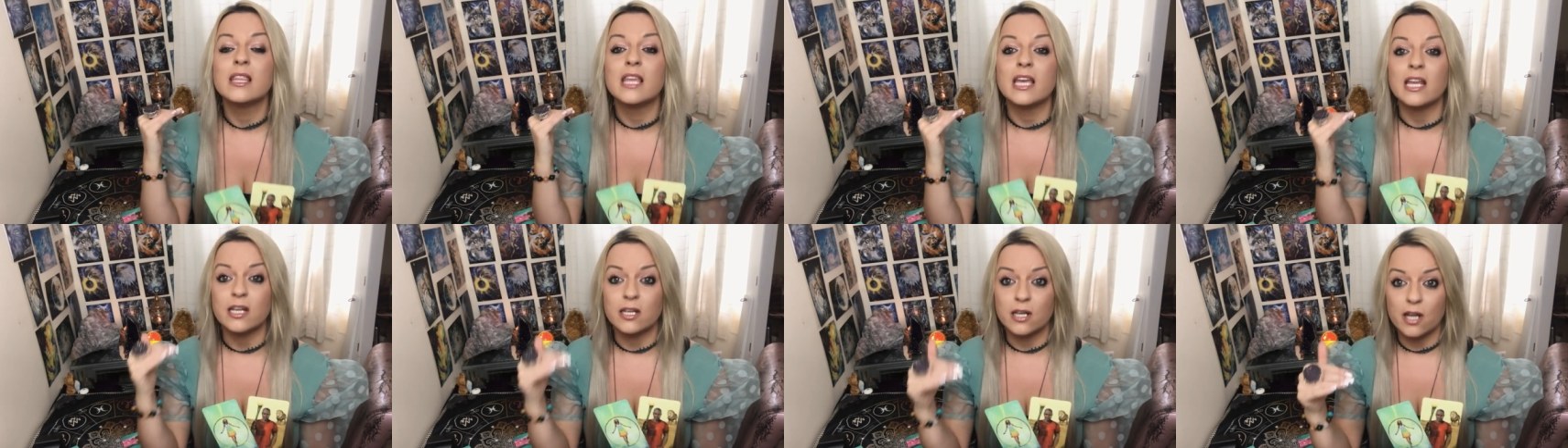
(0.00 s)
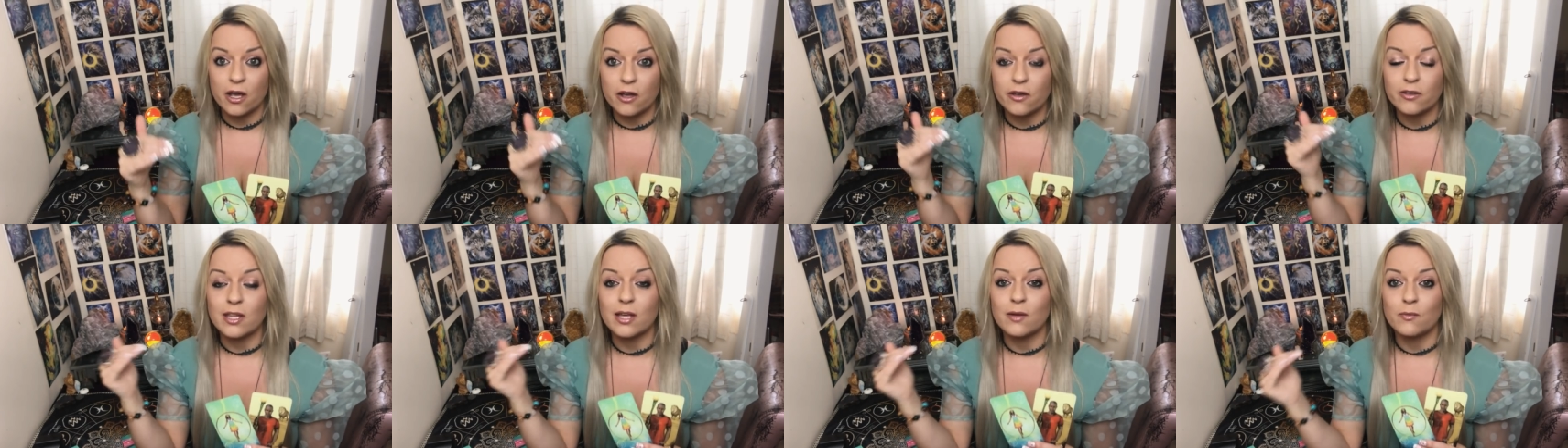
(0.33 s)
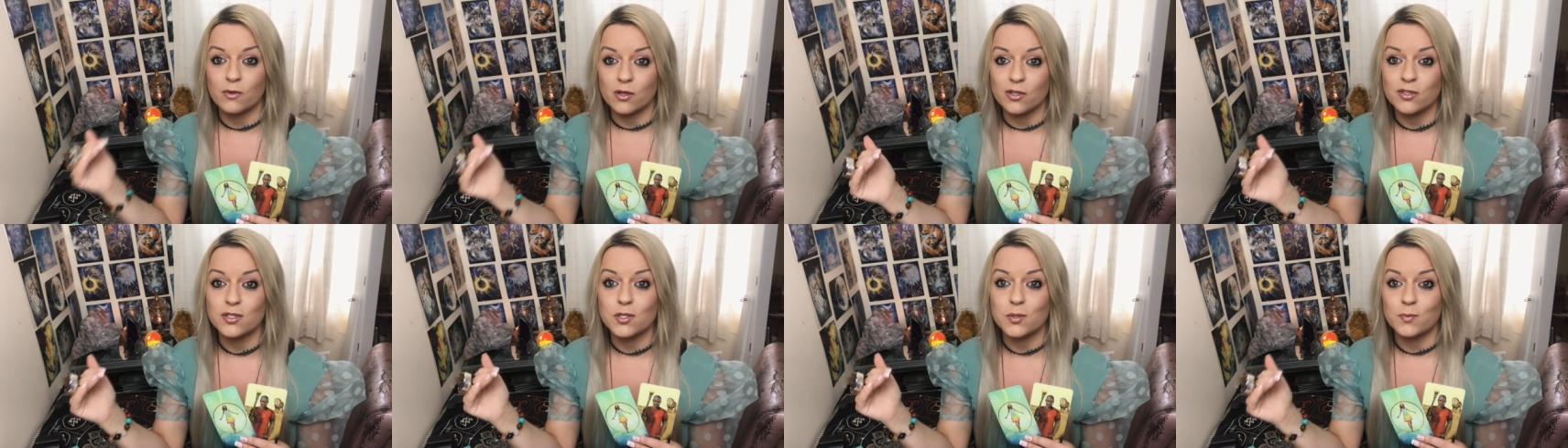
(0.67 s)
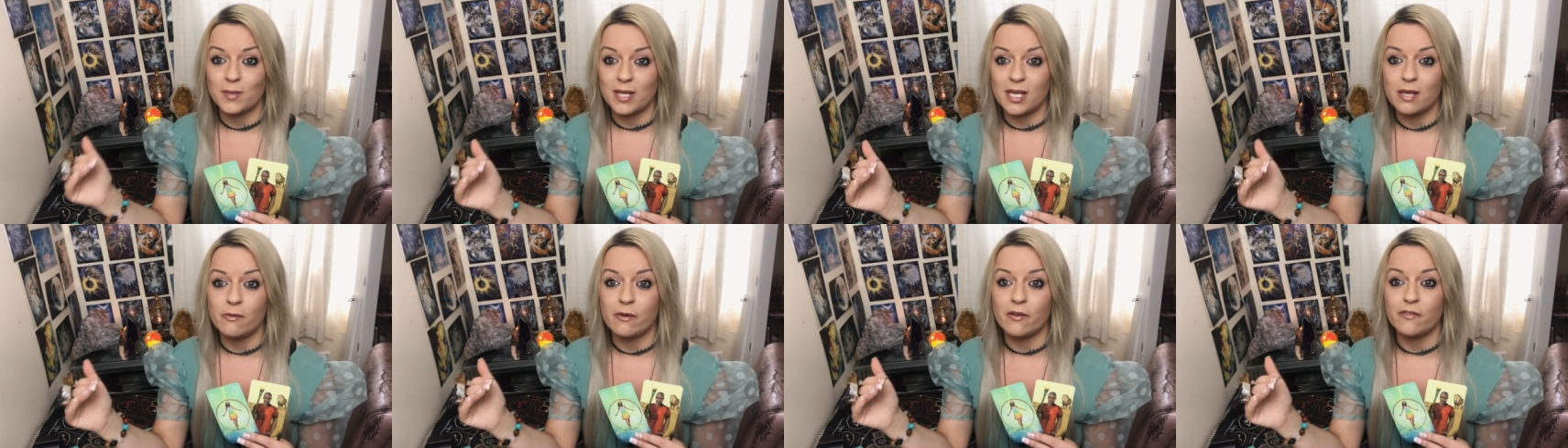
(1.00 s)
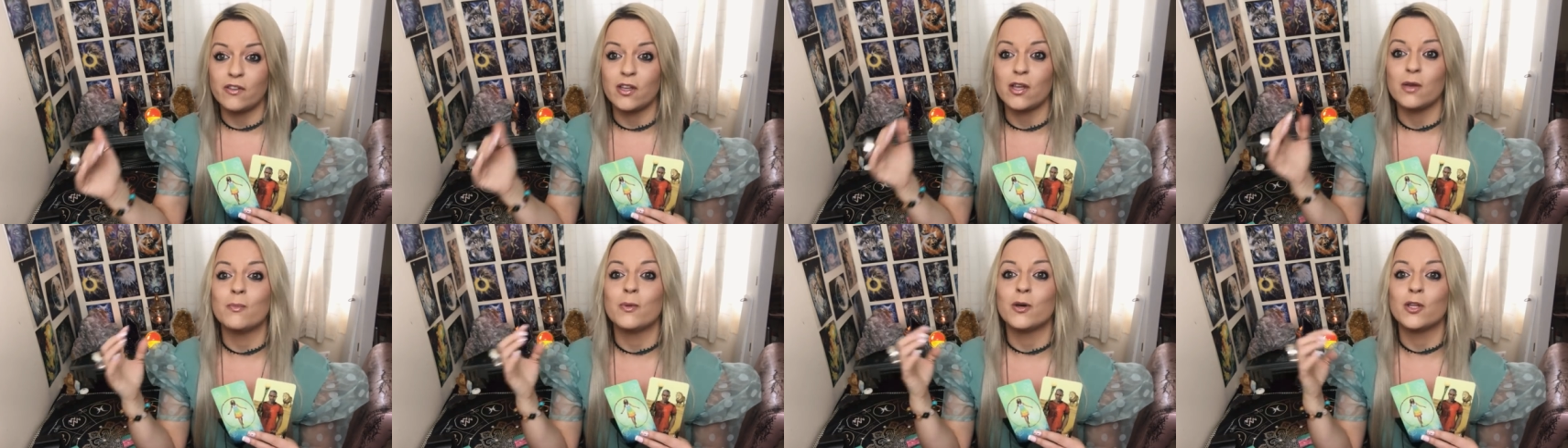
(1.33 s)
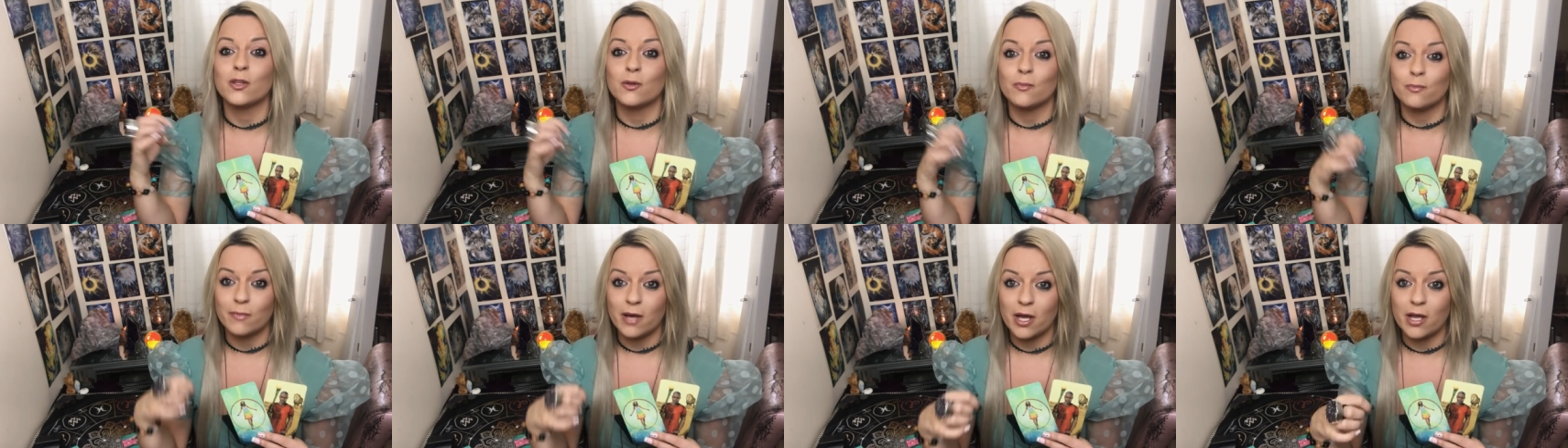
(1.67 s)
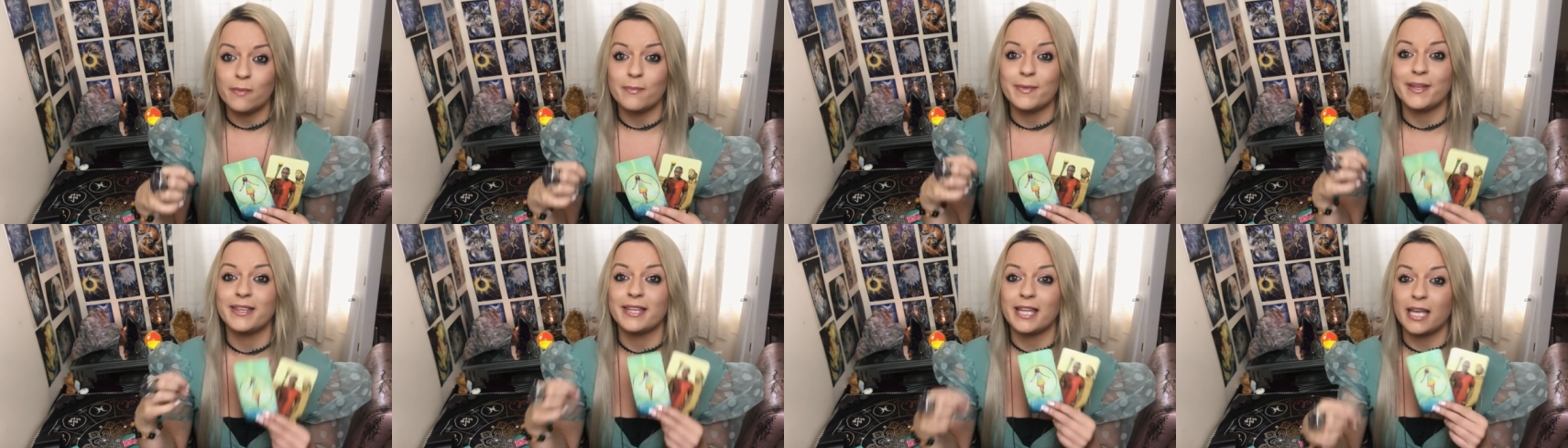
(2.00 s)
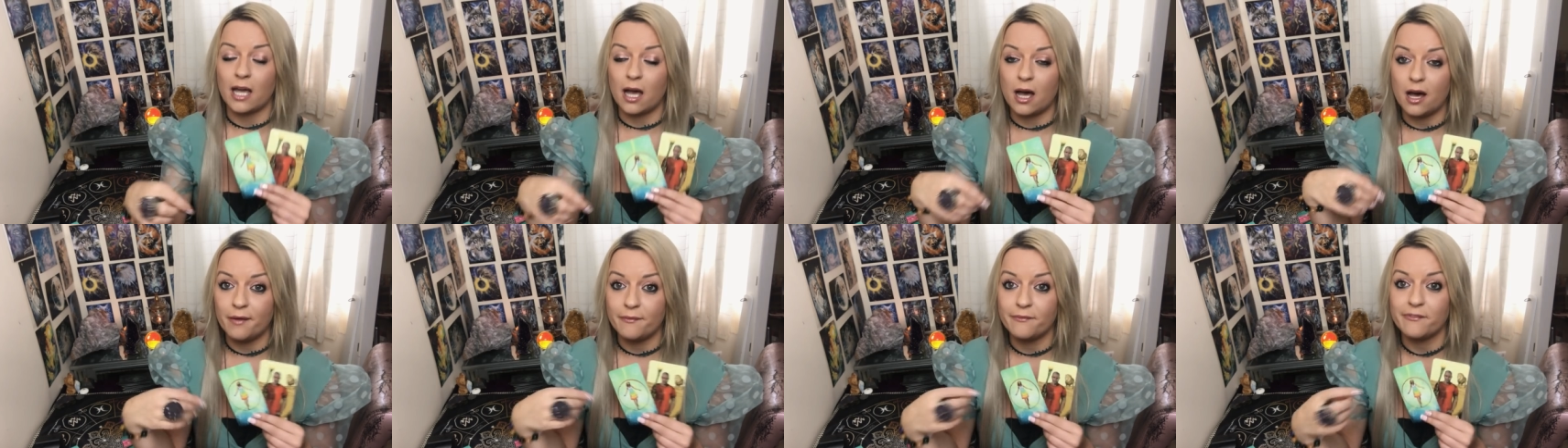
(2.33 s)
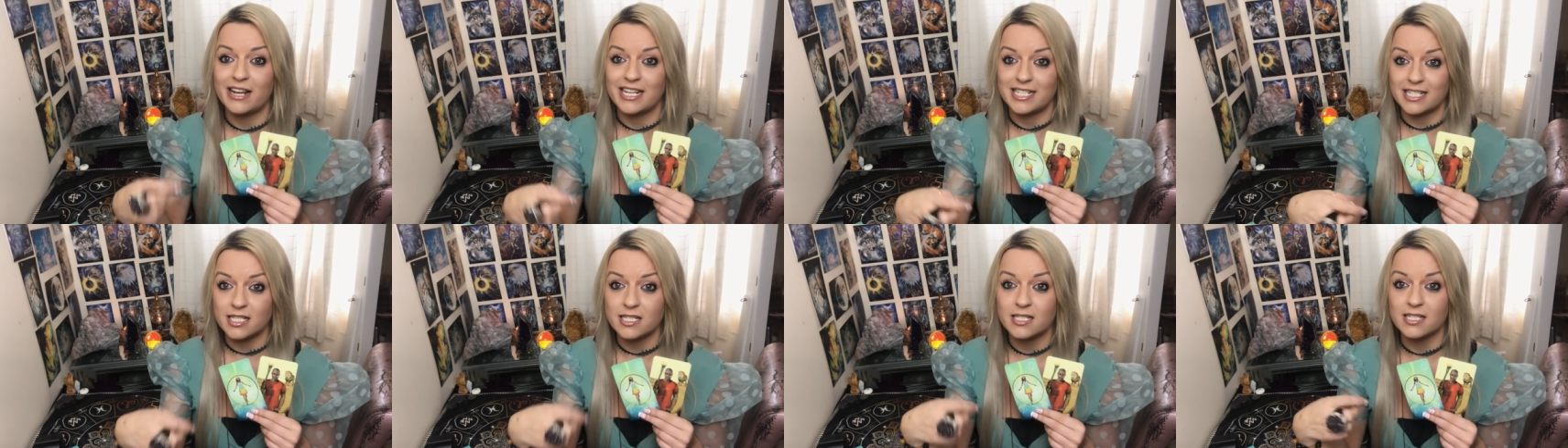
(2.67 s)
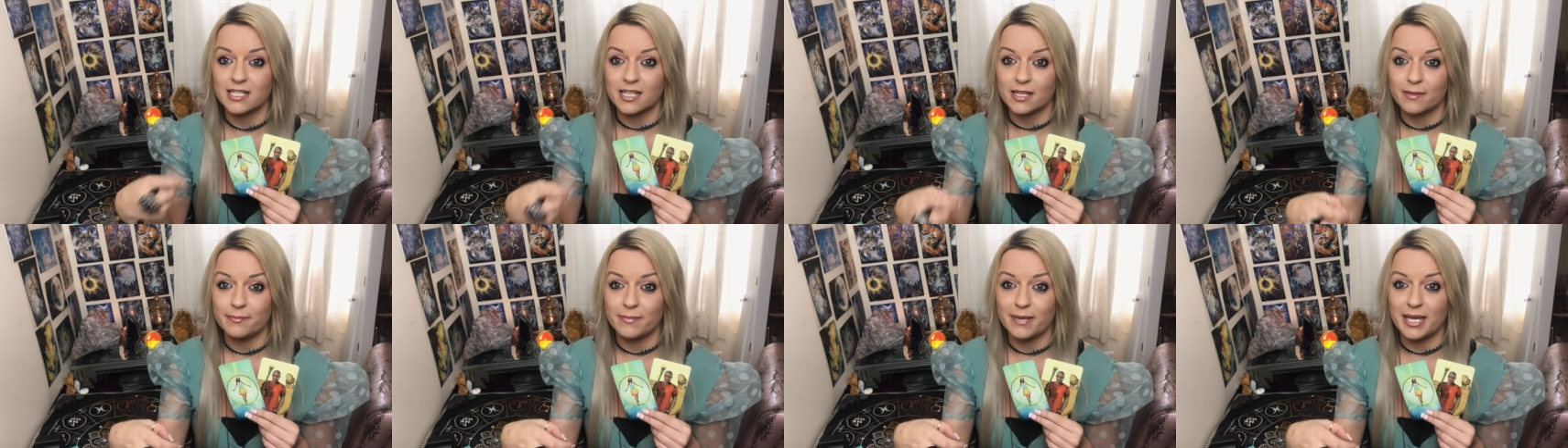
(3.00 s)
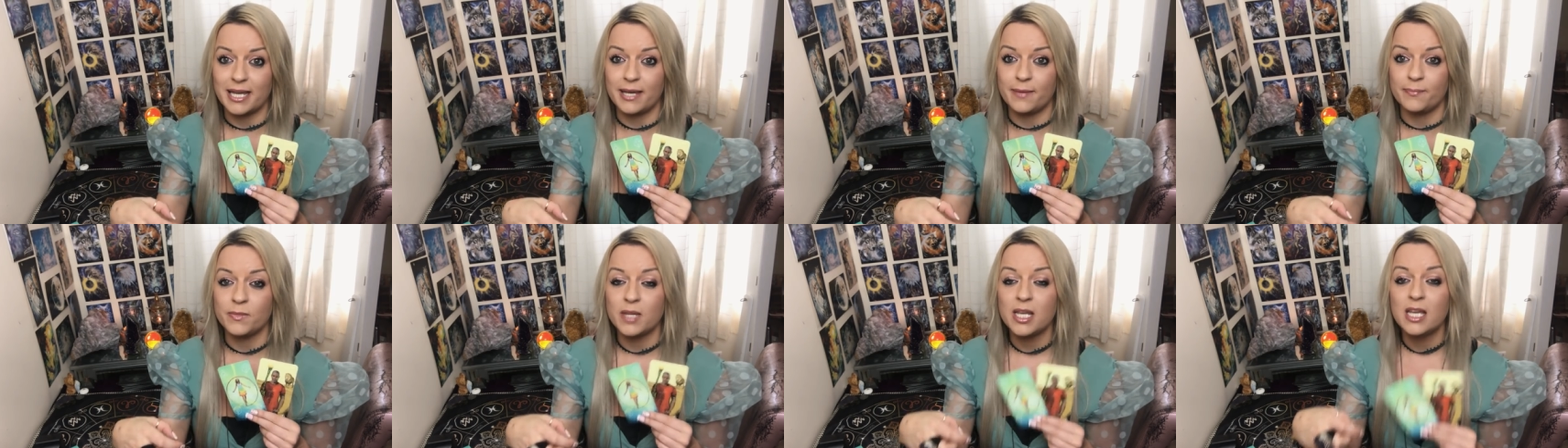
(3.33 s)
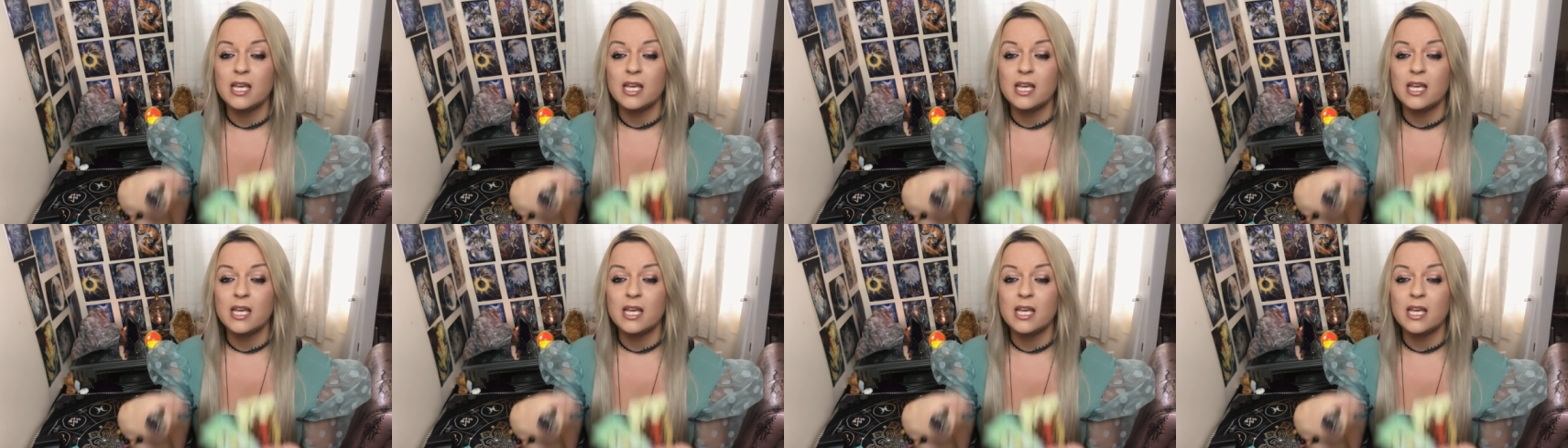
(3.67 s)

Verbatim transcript: they know they want to be with you, but the moment they aren't ready to commit.